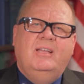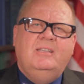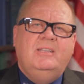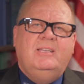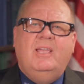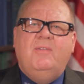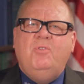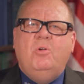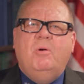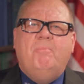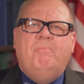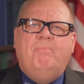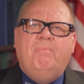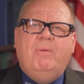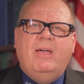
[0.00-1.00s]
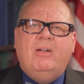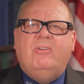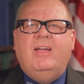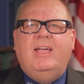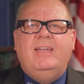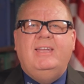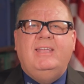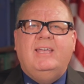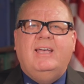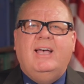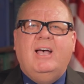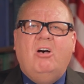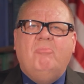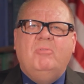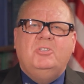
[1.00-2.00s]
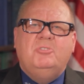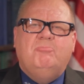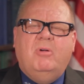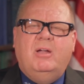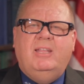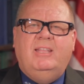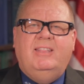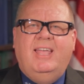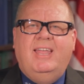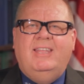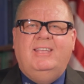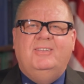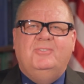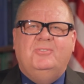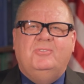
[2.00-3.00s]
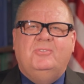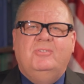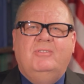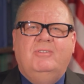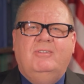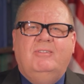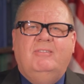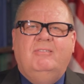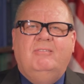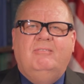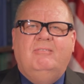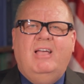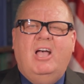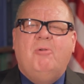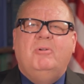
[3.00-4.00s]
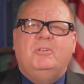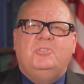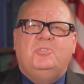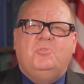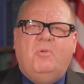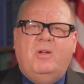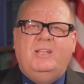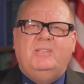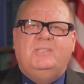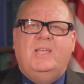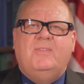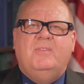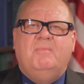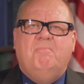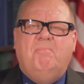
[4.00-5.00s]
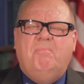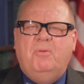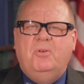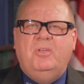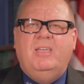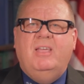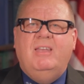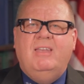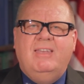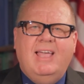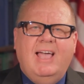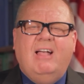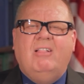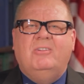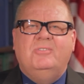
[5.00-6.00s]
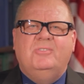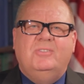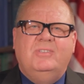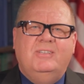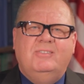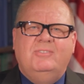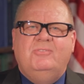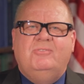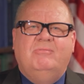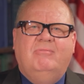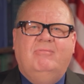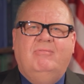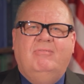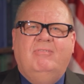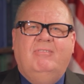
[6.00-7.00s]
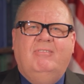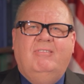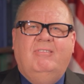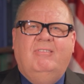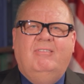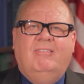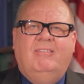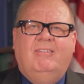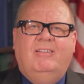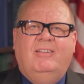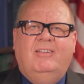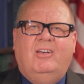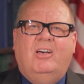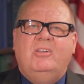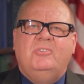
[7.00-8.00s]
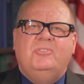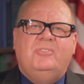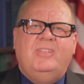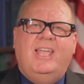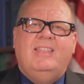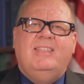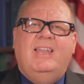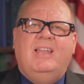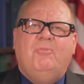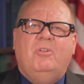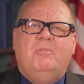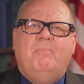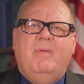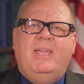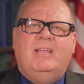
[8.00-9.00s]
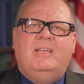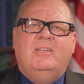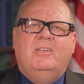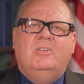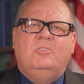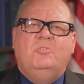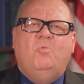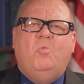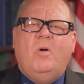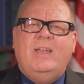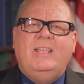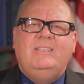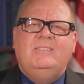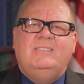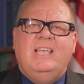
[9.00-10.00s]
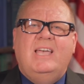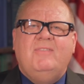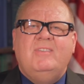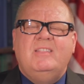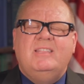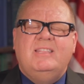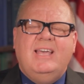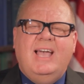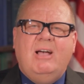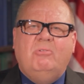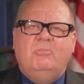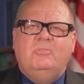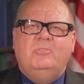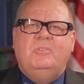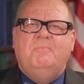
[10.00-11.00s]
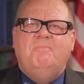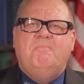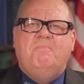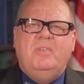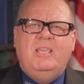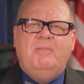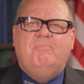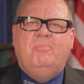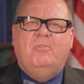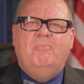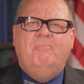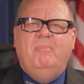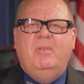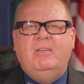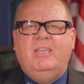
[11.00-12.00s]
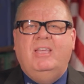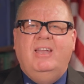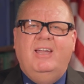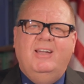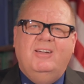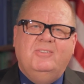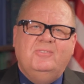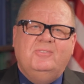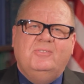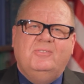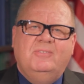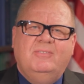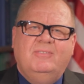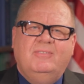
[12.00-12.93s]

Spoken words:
To give you a better idea how much money that is, how much $27 billion is, understand that it would make 27,000 people millionaires.